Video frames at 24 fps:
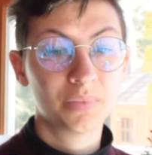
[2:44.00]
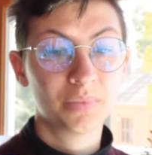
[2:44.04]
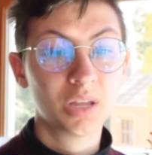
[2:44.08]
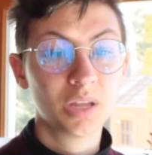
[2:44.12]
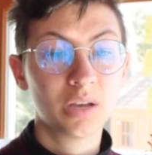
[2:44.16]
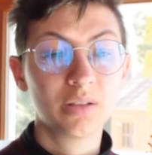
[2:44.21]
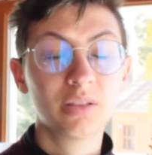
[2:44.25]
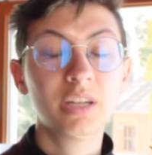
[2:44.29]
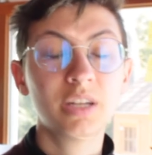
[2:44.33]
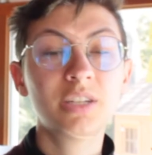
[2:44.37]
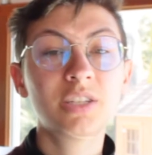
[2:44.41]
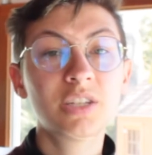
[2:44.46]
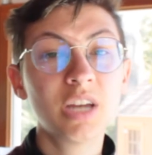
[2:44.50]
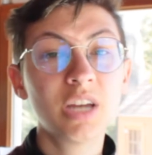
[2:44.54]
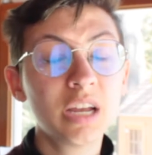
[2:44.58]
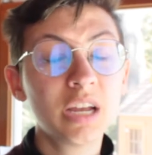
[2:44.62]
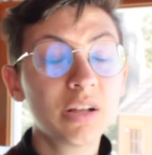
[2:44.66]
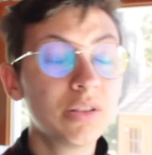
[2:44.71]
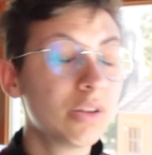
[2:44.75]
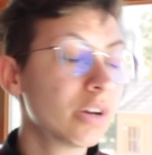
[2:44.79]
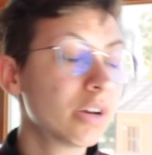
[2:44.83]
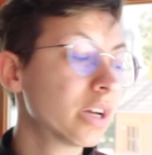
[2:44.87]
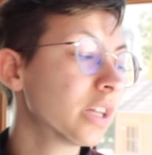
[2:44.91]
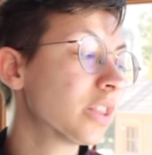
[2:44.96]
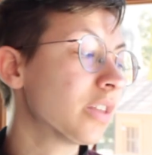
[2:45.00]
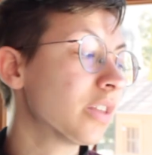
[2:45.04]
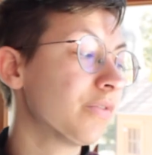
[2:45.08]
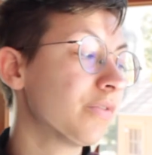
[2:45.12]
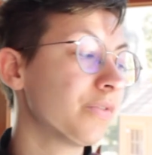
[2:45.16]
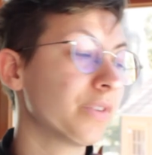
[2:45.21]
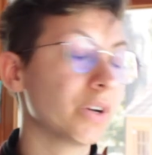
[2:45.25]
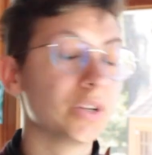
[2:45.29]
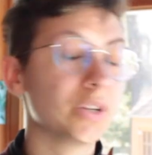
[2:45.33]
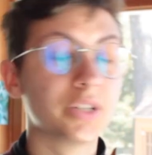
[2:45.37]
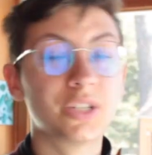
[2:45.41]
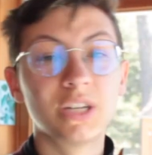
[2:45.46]
Let's take a look at the
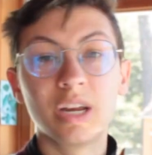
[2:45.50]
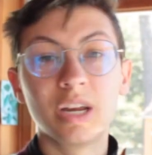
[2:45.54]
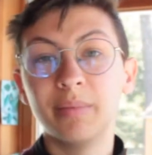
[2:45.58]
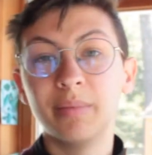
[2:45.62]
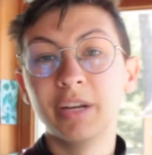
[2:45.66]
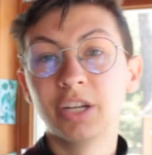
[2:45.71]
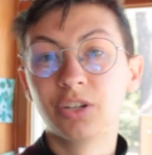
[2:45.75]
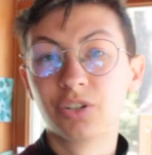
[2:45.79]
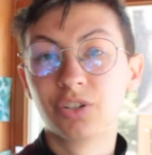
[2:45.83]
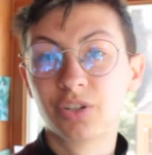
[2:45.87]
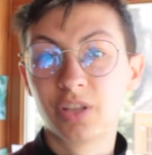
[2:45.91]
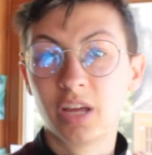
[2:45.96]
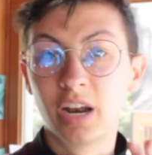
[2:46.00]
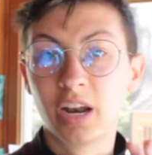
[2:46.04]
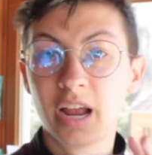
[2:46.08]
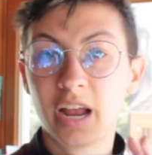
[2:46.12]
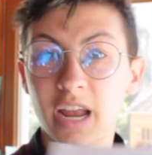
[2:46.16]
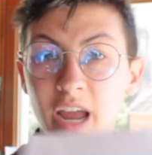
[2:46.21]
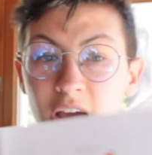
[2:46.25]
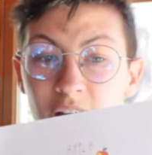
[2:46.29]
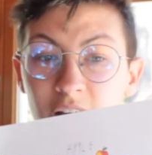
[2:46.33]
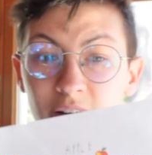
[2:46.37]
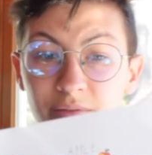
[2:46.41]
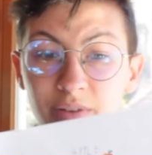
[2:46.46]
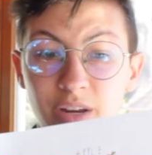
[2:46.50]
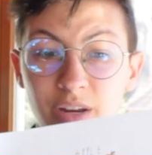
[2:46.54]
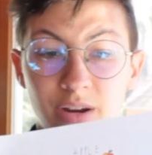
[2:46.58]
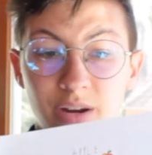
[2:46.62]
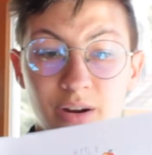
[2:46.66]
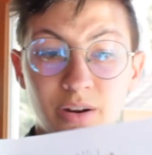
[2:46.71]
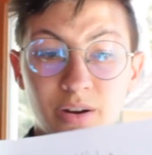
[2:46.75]
first image that I have here.